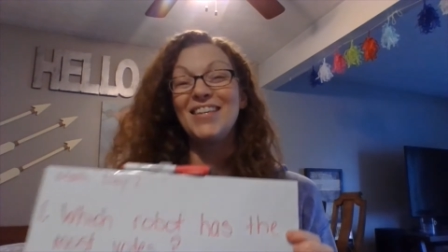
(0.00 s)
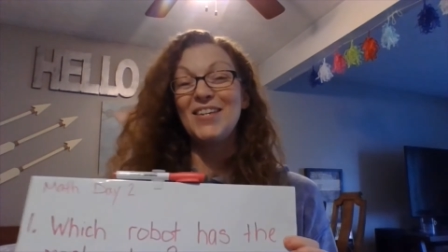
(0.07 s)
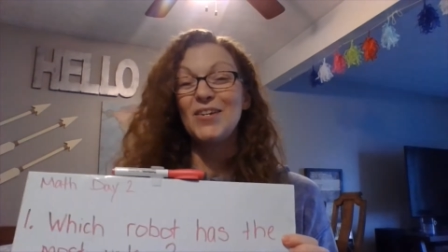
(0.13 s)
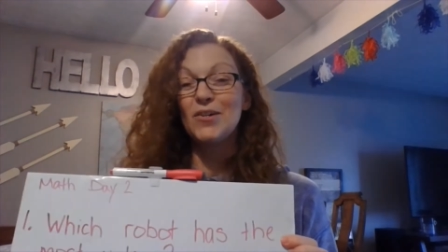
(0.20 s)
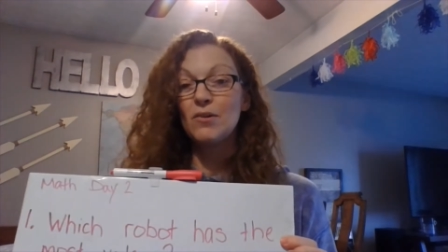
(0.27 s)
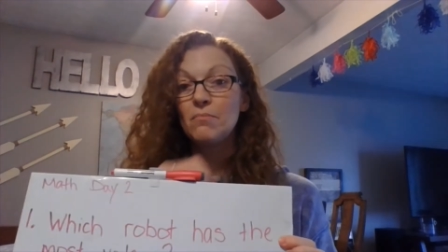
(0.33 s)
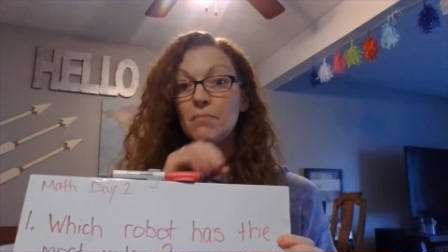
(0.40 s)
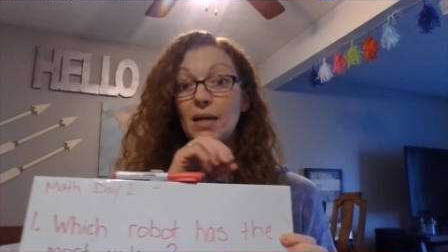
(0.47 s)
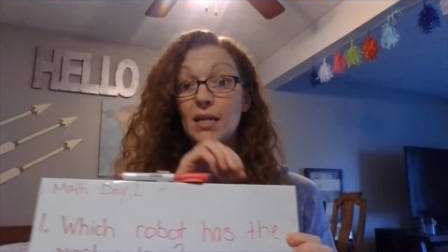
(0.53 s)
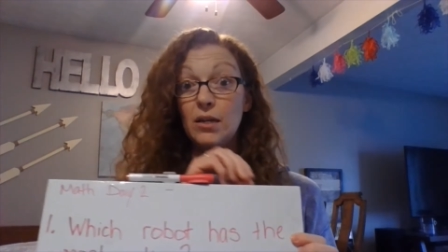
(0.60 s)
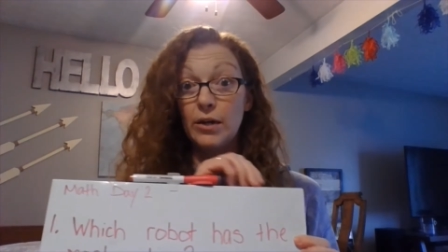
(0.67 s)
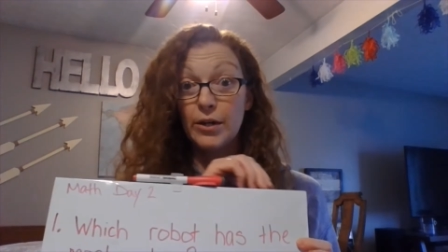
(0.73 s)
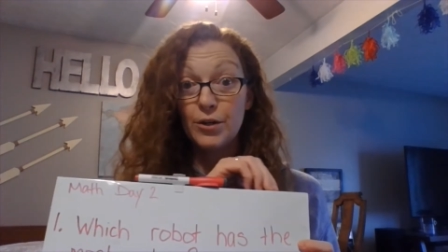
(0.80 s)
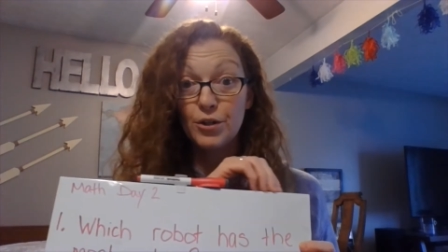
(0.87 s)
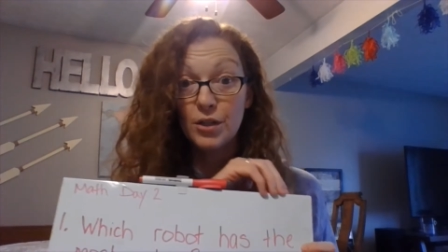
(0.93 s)
you, my
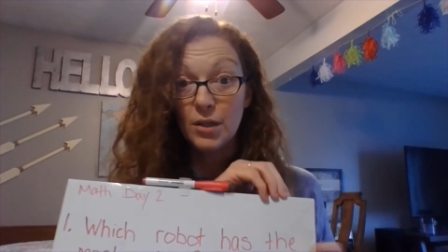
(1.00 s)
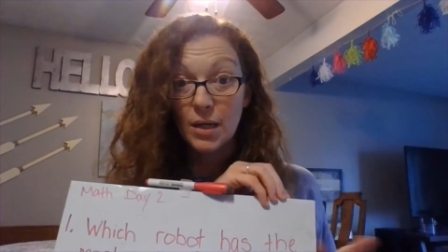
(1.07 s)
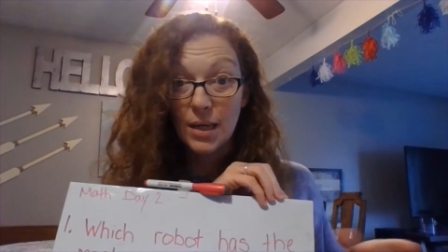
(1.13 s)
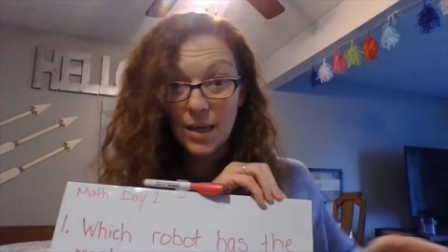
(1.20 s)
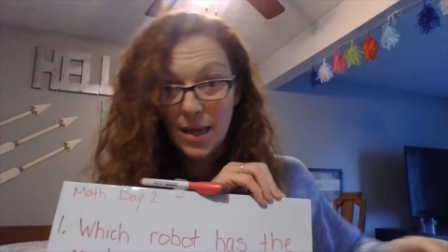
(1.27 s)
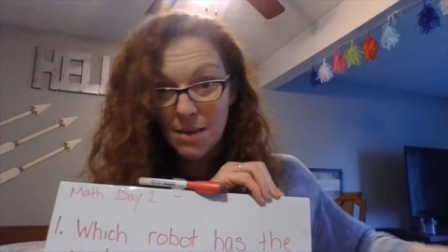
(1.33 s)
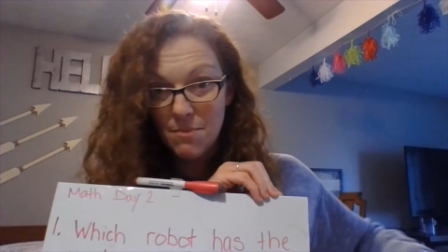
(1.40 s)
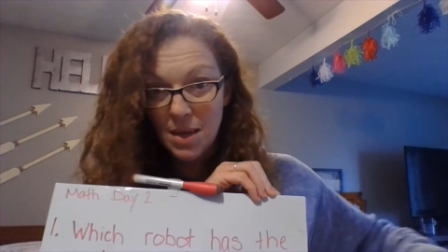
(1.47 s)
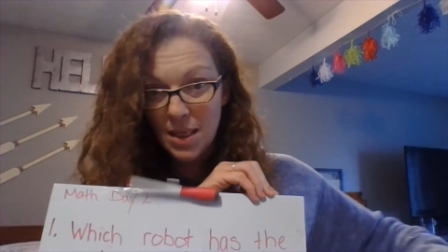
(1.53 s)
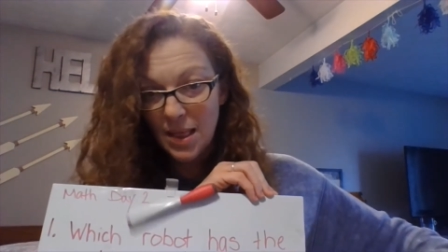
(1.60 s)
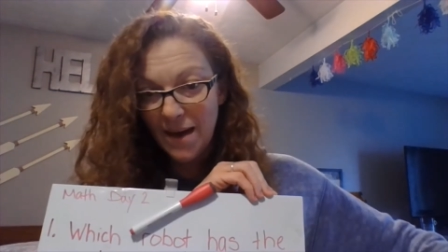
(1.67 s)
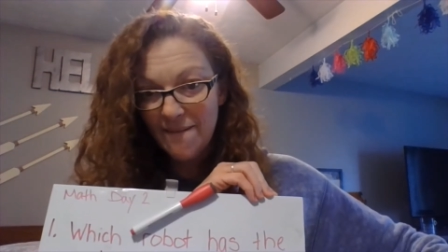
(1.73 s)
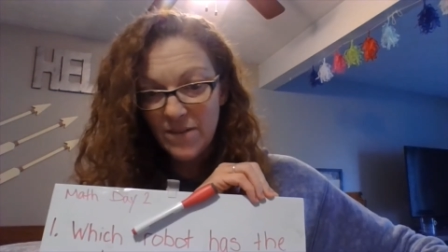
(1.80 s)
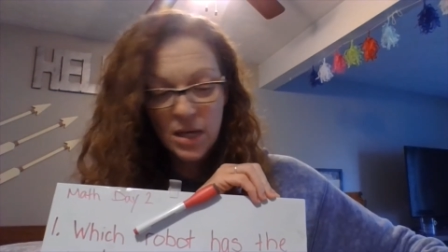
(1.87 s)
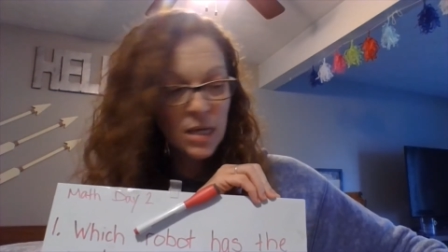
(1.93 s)
daughter's looking at me
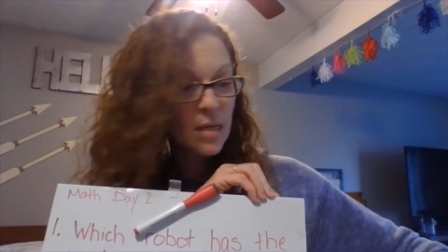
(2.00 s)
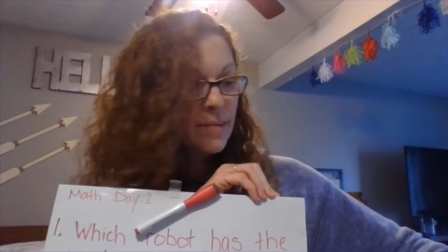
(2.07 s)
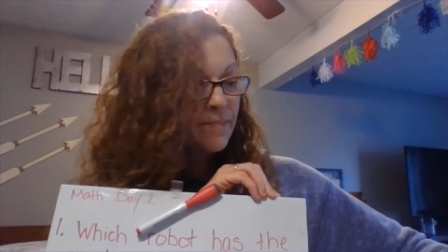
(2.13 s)
laughing.